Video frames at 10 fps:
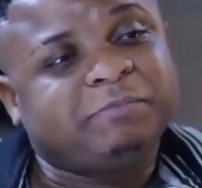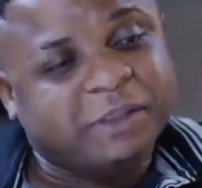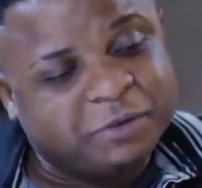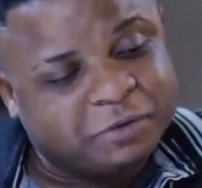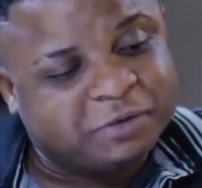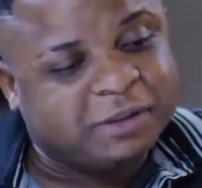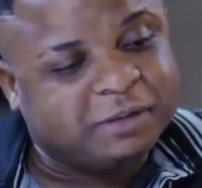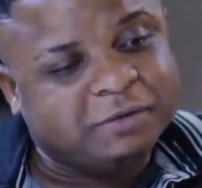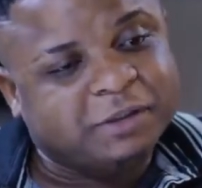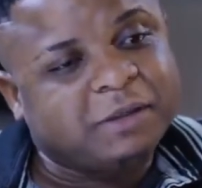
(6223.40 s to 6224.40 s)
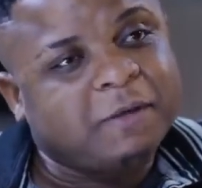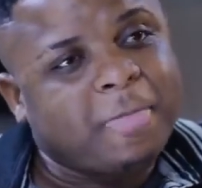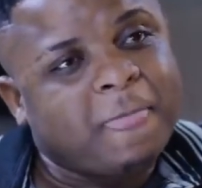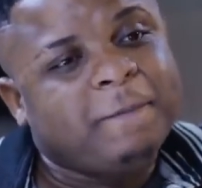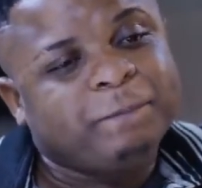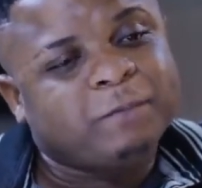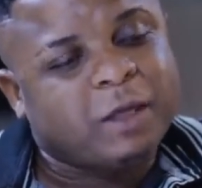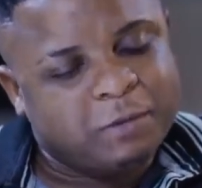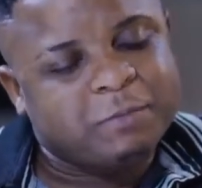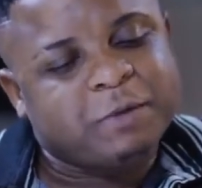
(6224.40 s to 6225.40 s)
big hotel, you know.
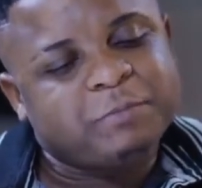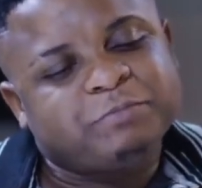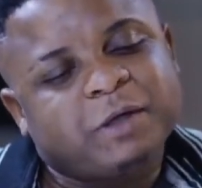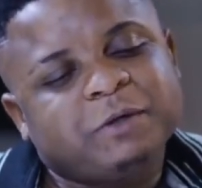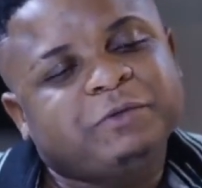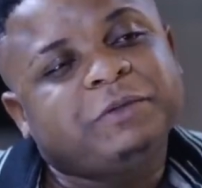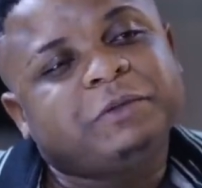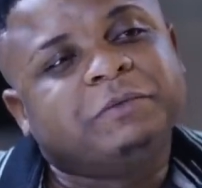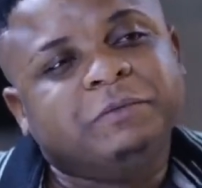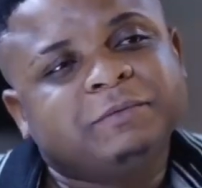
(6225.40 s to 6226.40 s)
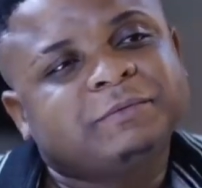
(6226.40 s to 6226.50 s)
I'm proud of you.